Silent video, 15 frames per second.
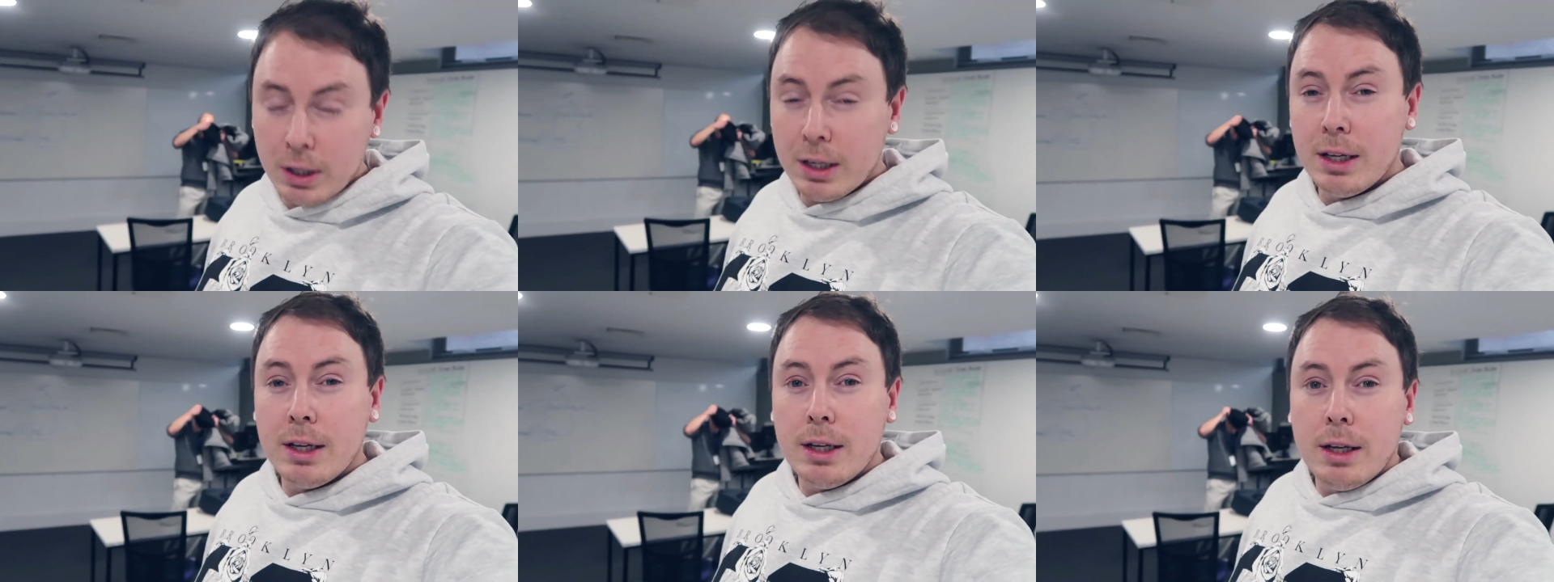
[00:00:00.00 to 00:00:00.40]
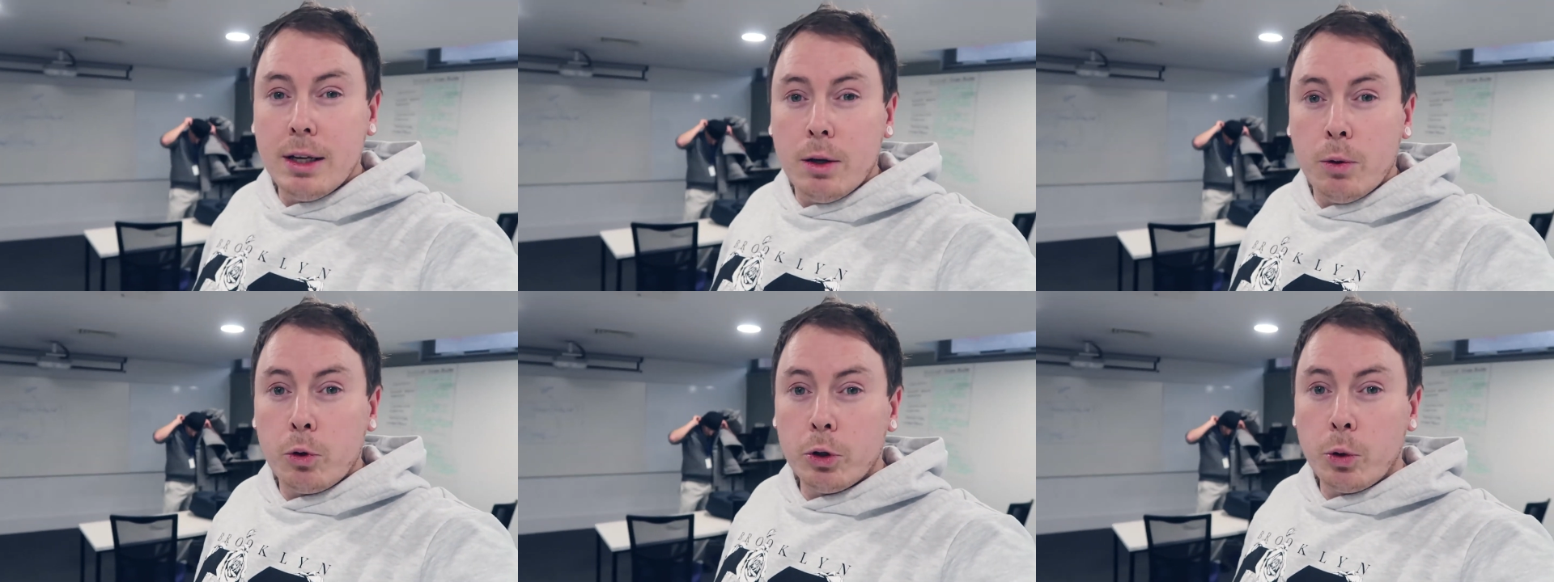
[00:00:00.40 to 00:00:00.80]

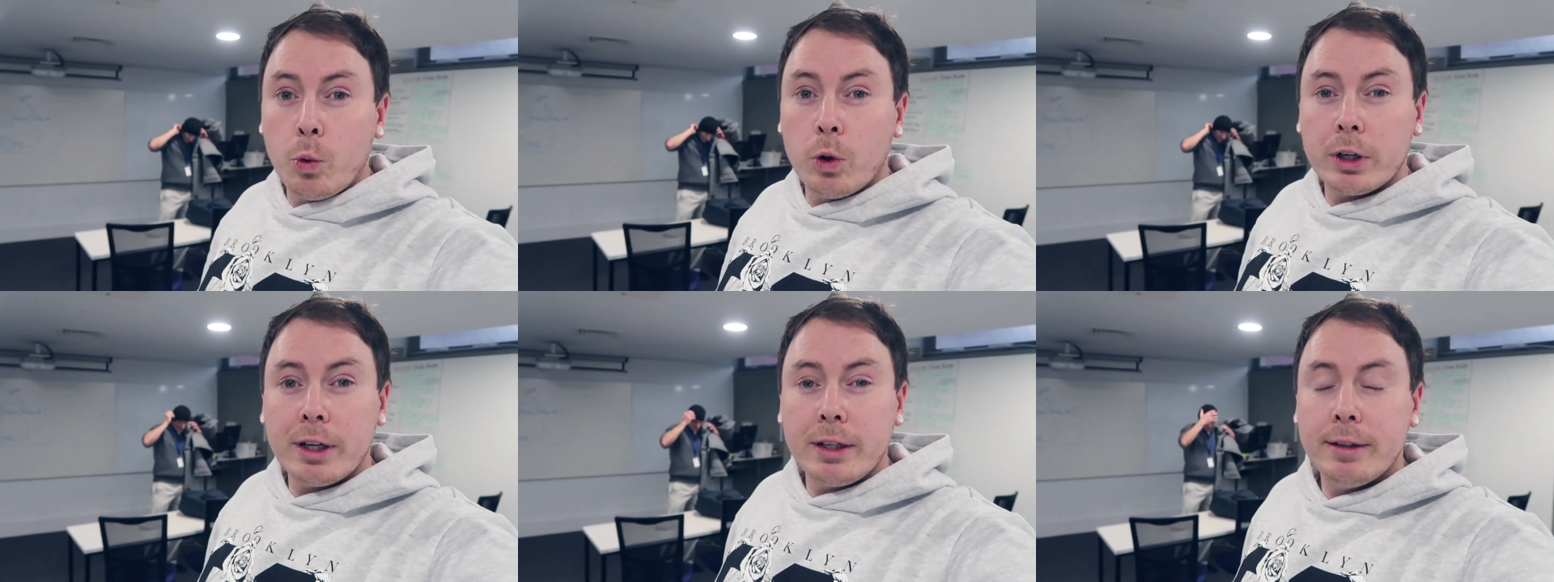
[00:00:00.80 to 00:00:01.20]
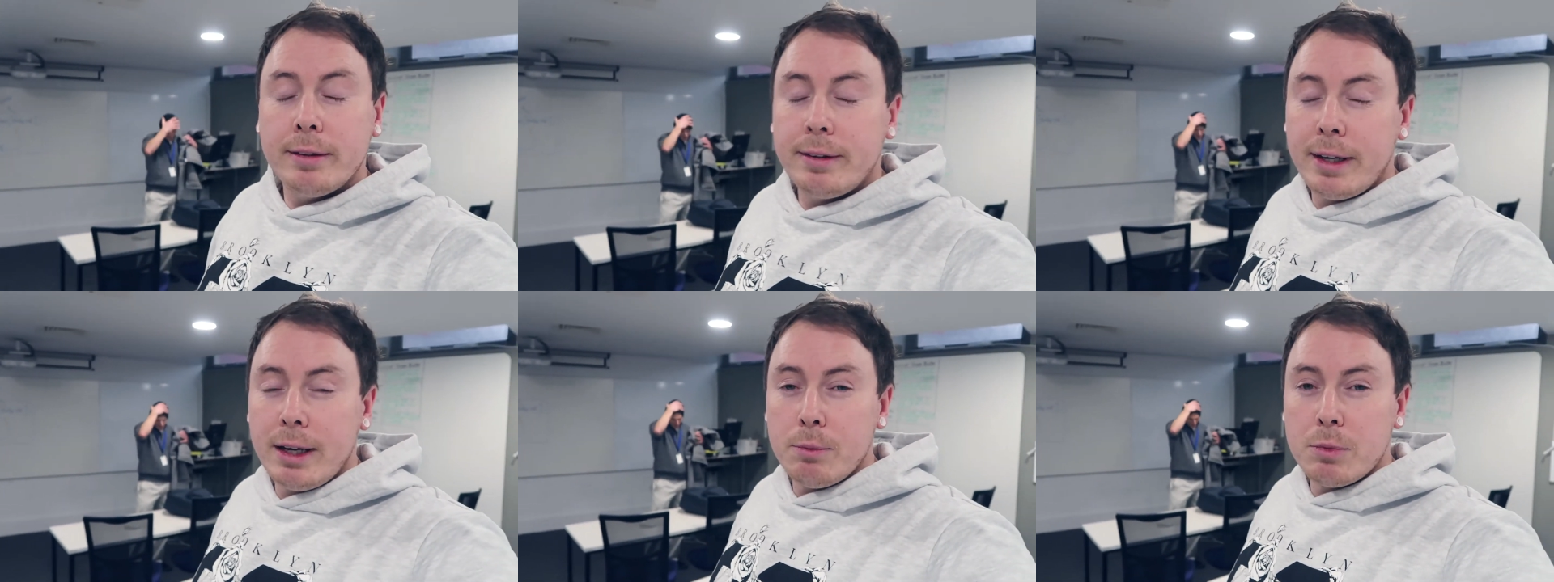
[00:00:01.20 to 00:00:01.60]
We're going to work
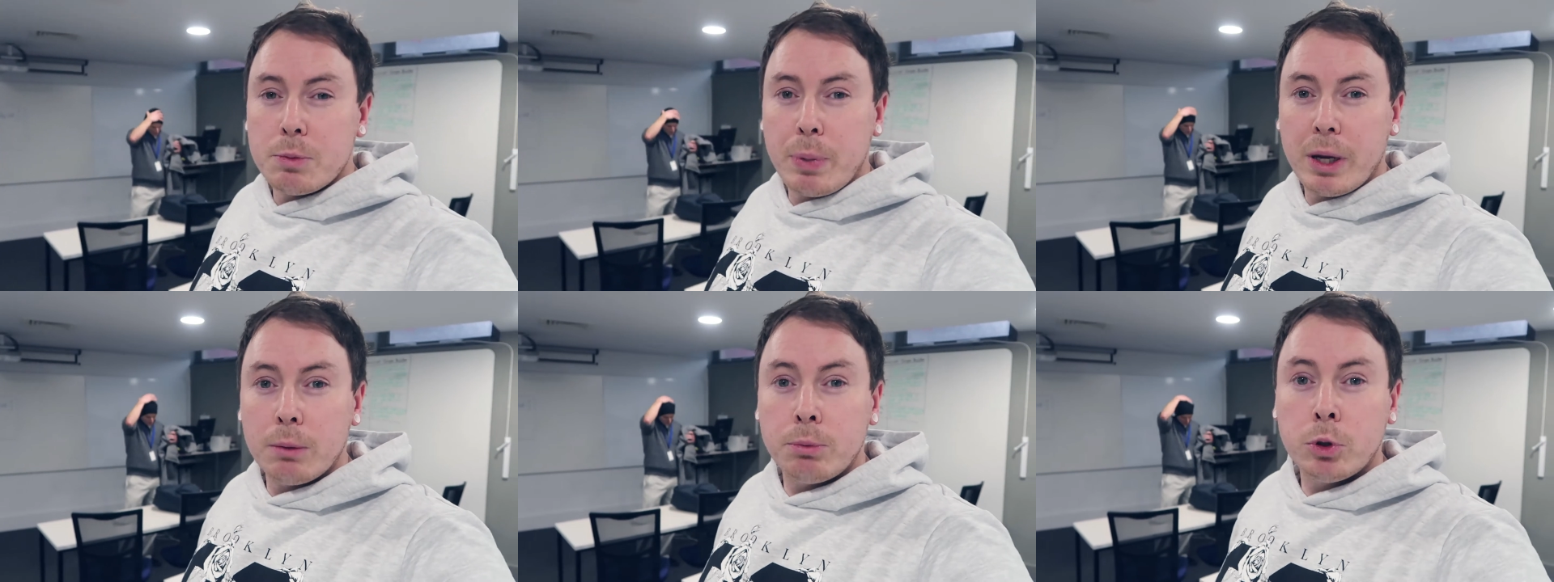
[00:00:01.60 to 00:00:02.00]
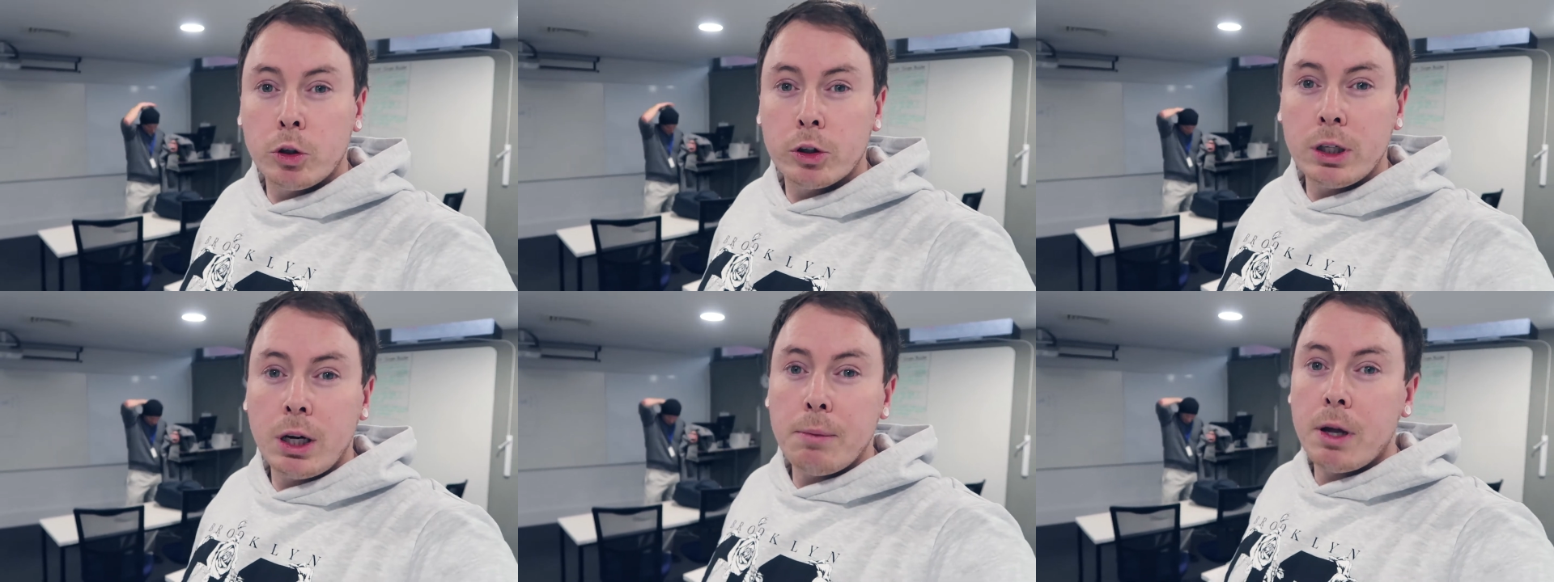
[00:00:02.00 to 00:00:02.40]
in teams per
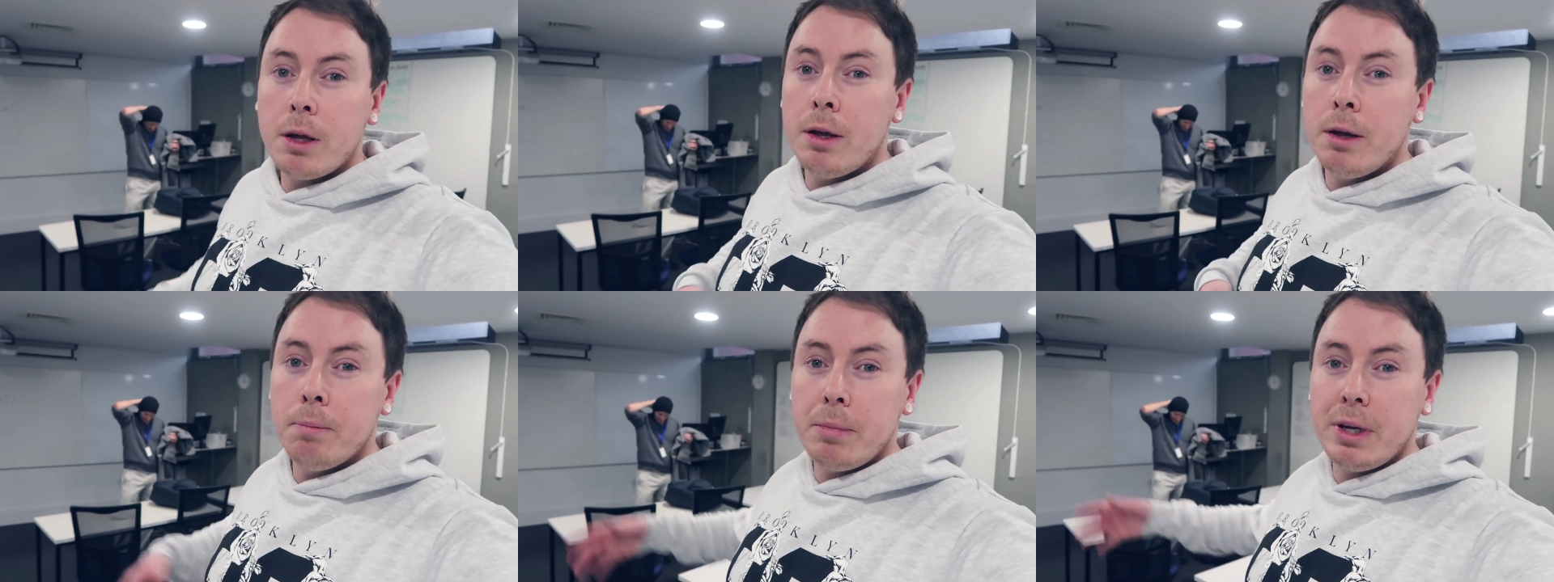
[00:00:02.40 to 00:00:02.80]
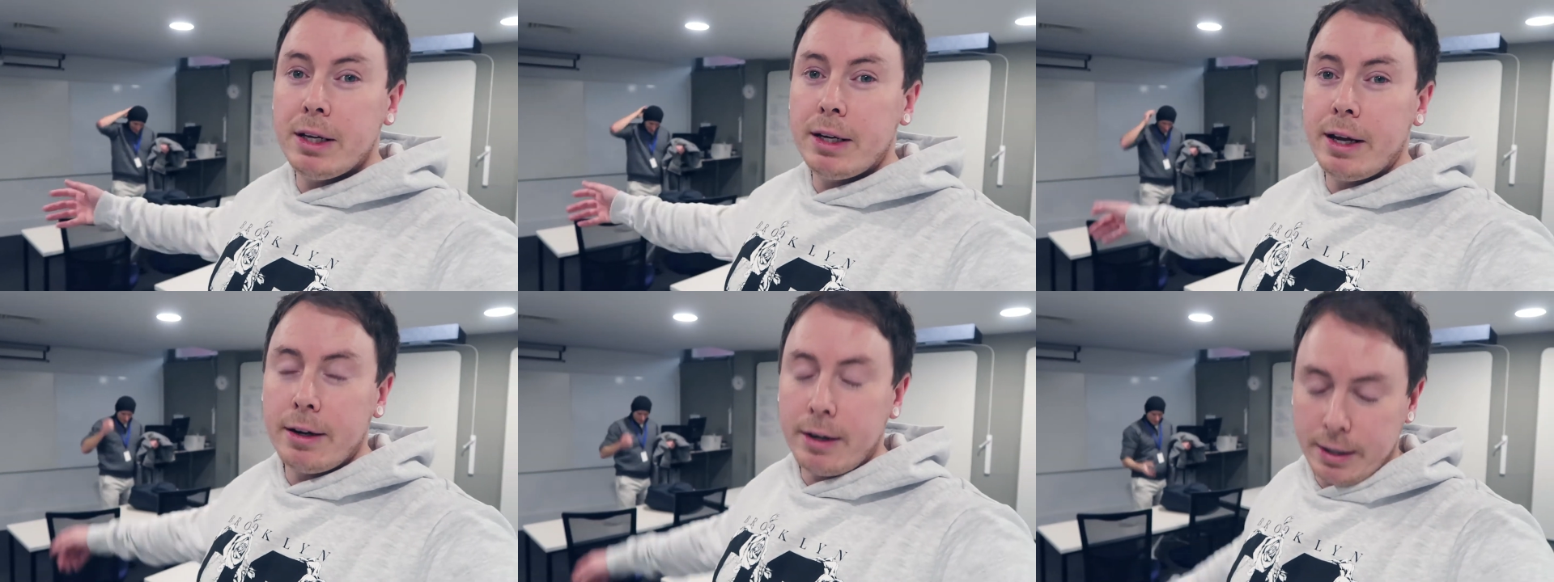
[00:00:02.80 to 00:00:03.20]
programmer, me
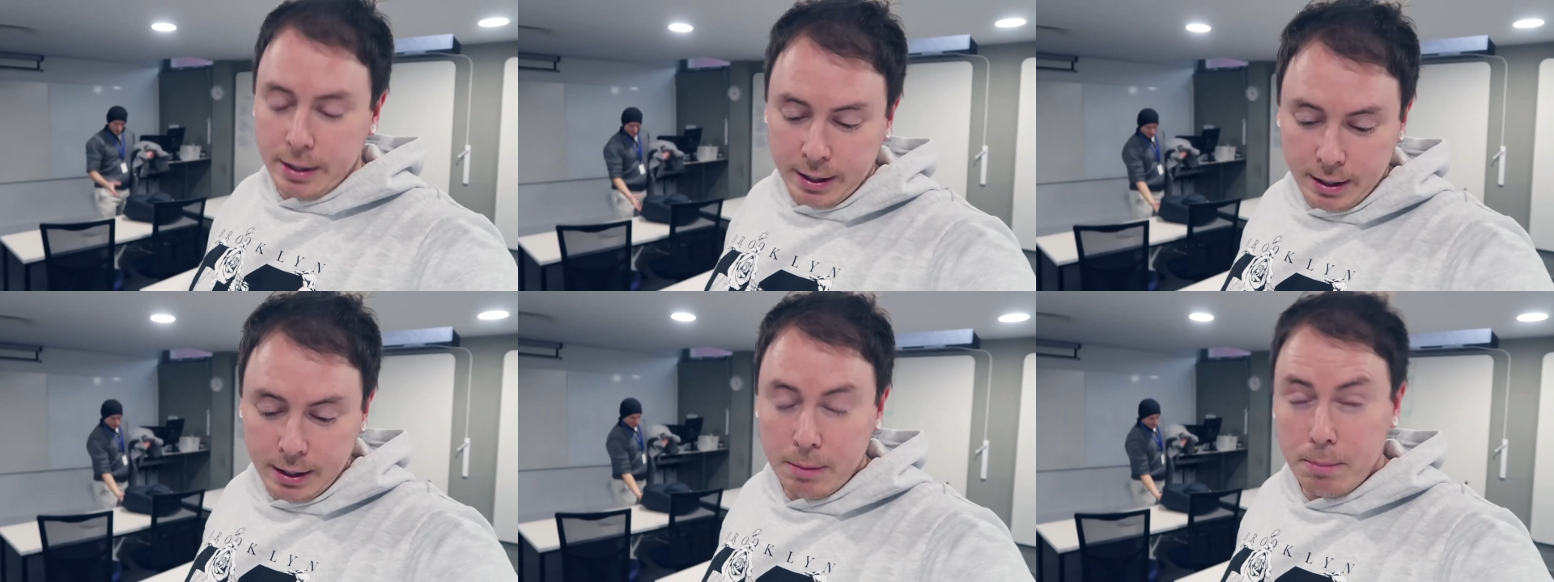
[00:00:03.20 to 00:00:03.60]
and Eric,